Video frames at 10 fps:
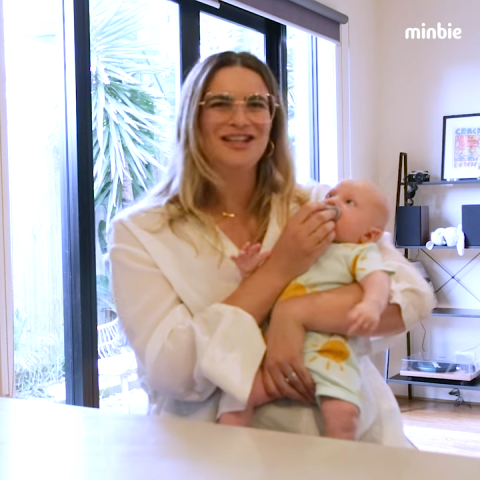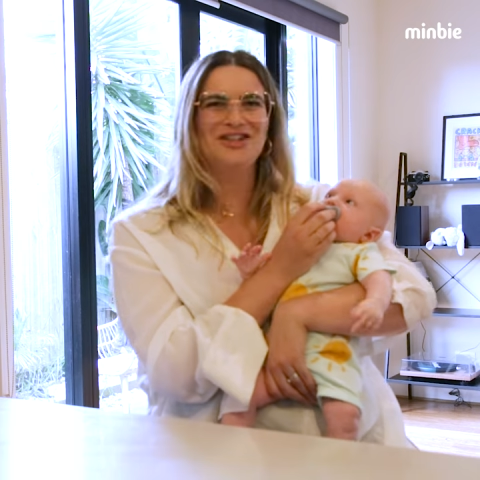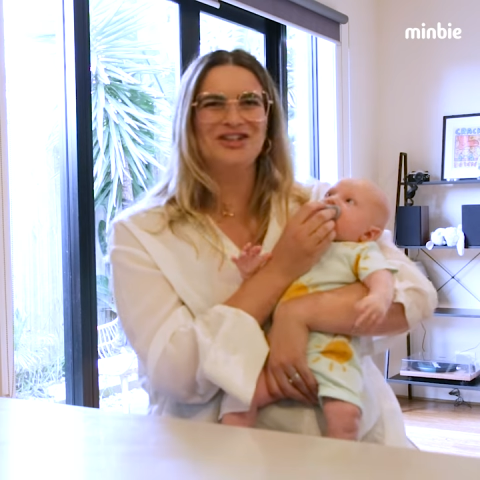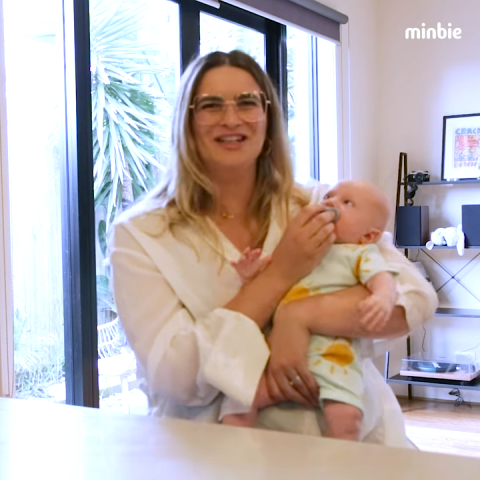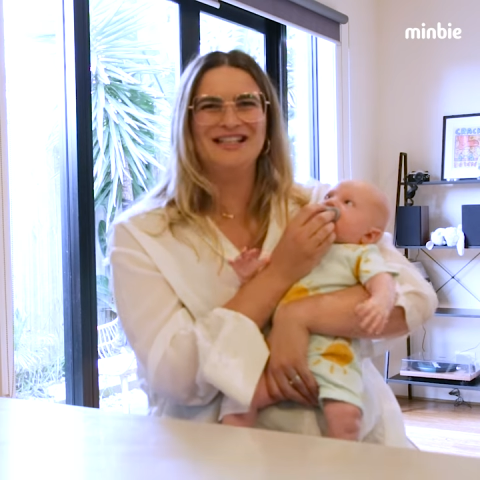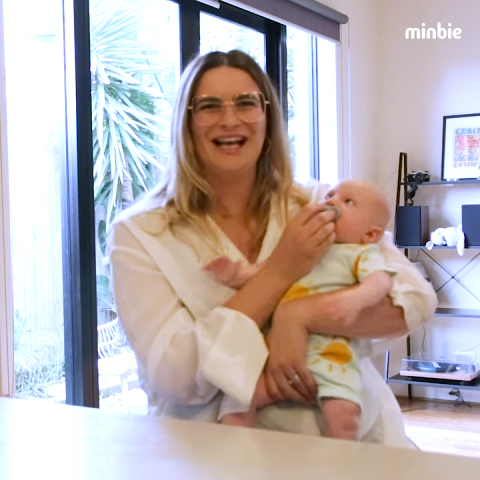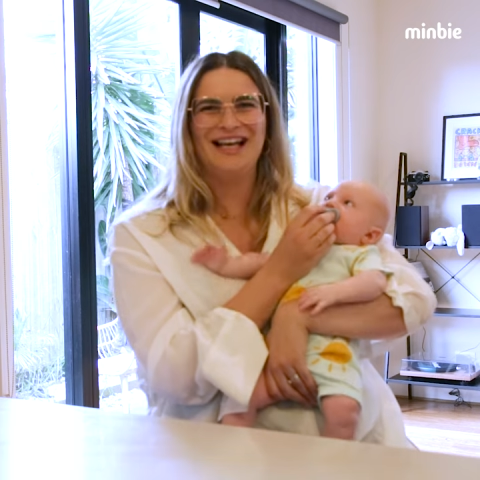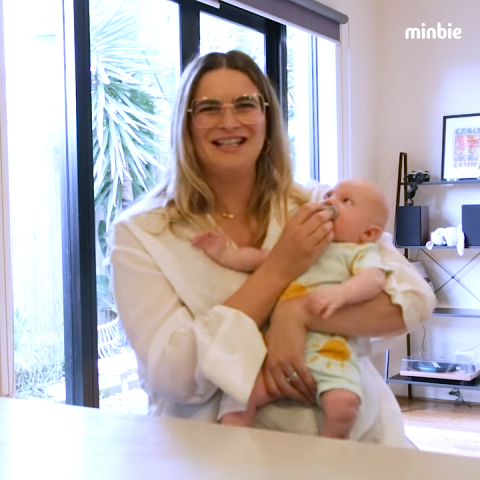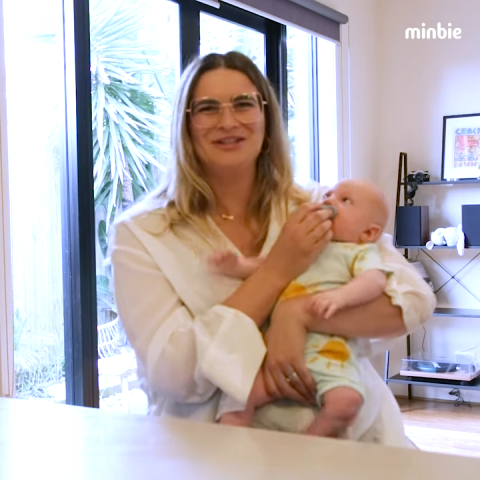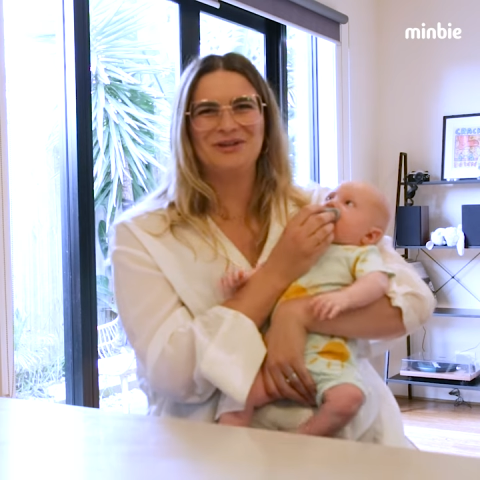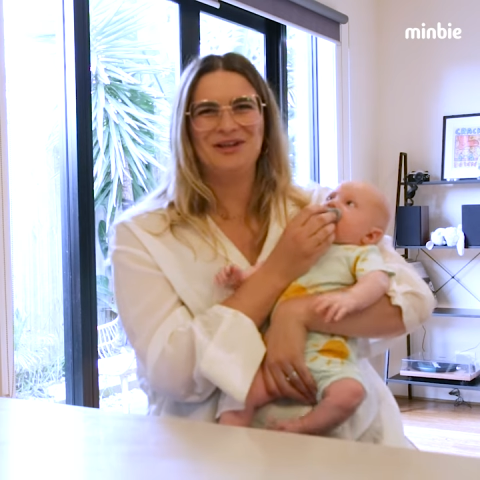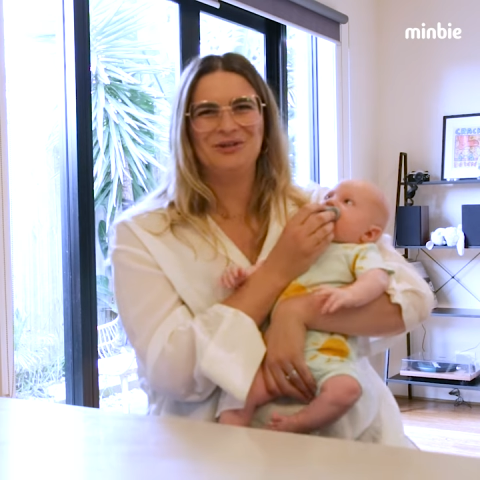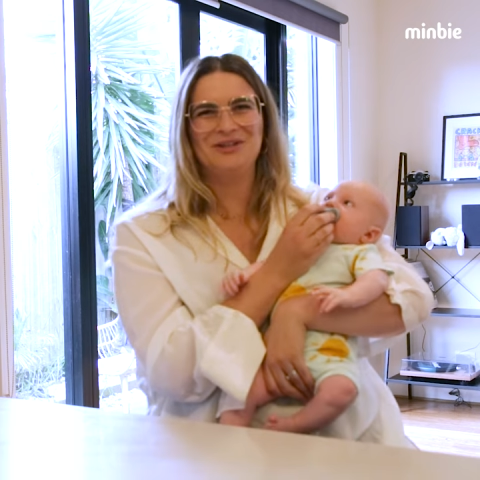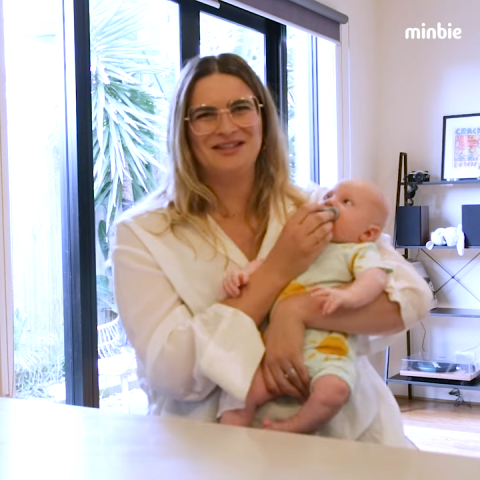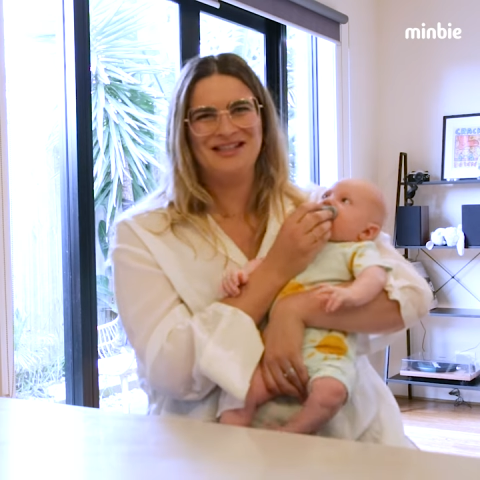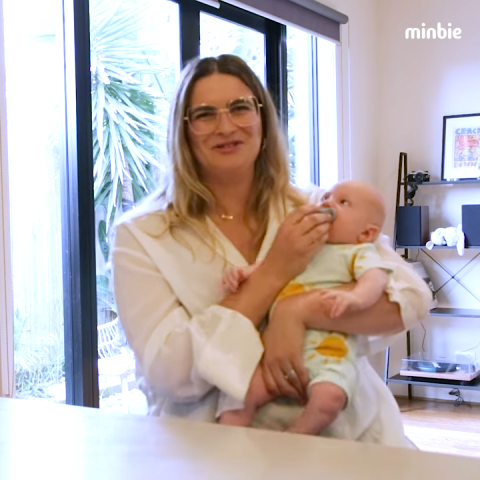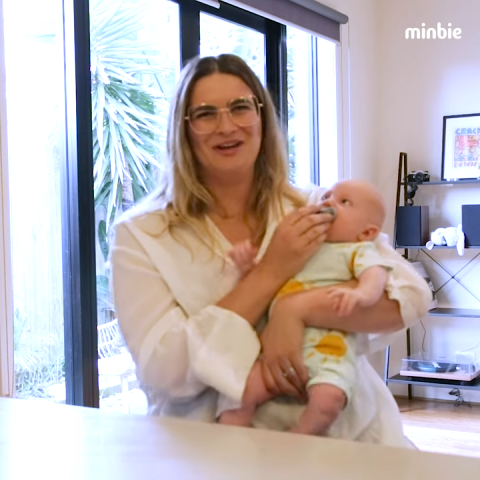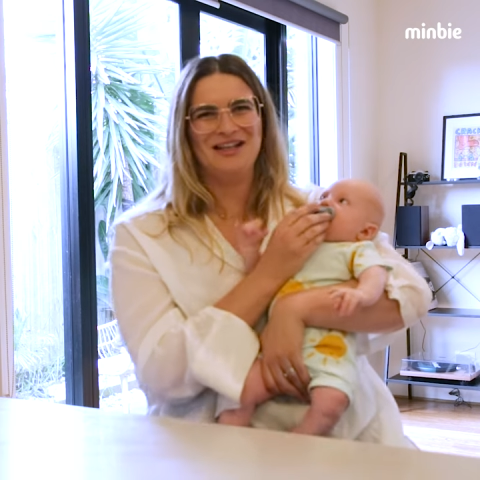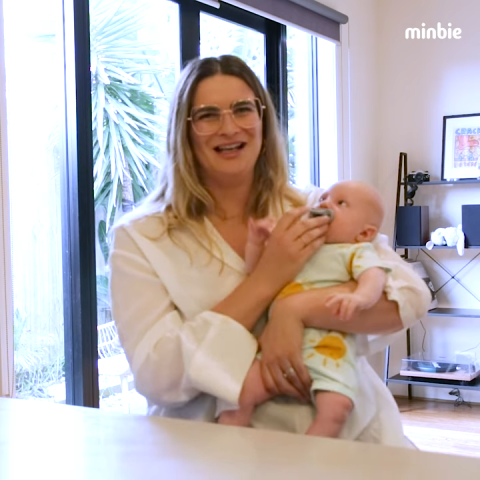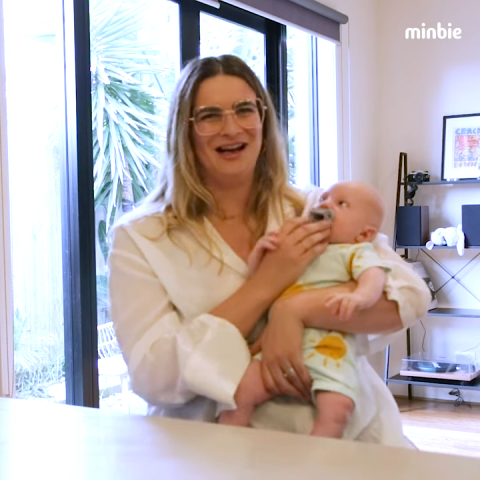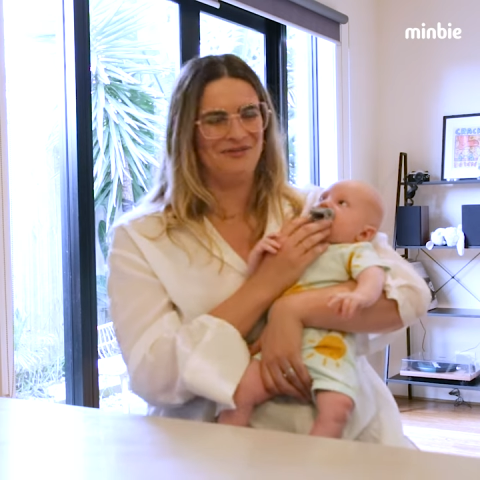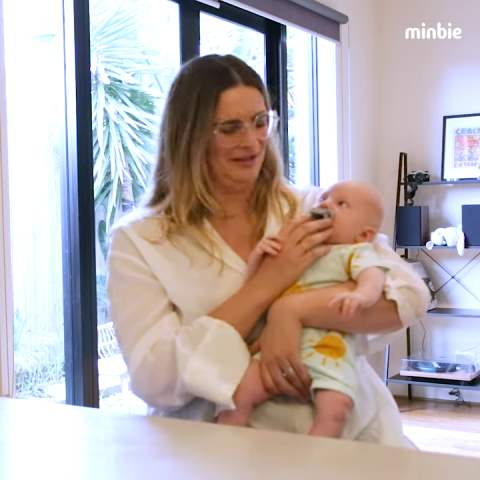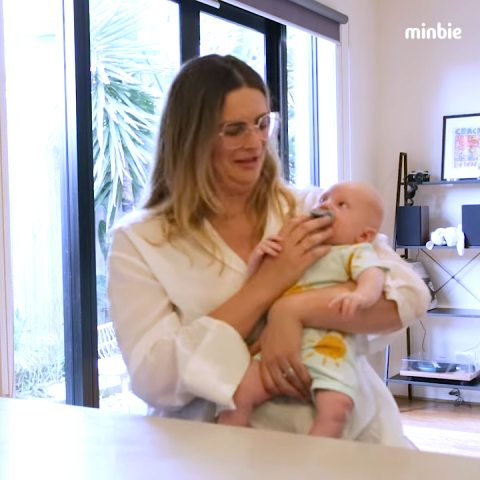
shut his eyes, so I know he's ready to have a